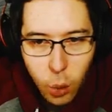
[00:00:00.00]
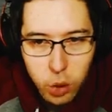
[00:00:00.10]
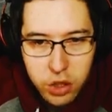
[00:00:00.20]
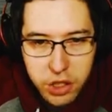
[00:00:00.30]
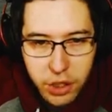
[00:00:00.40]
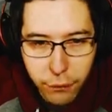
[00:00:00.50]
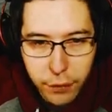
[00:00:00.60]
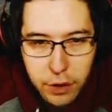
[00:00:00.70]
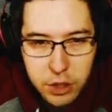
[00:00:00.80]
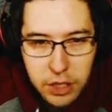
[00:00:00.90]
We're just going to
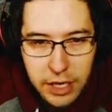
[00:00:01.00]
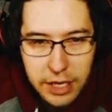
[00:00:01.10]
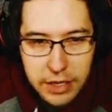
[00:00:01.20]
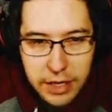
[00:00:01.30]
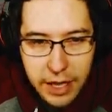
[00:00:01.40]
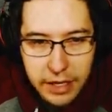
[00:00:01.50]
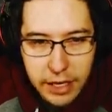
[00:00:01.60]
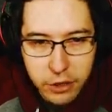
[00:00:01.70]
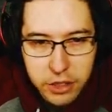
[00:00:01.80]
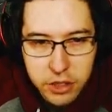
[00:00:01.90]
fish in that
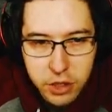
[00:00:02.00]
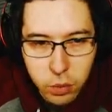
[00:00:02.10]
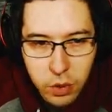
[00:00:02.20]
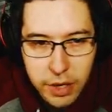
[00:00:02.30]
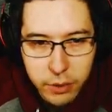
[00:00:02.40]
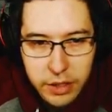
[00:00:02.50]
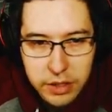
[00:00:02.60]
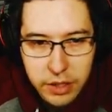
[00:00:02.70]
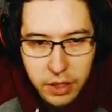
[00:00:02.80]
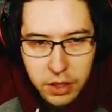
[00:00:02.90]
area to the right, right
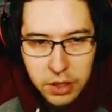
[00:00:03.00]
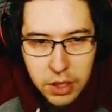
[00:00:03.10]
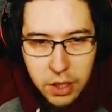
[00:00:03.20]
there.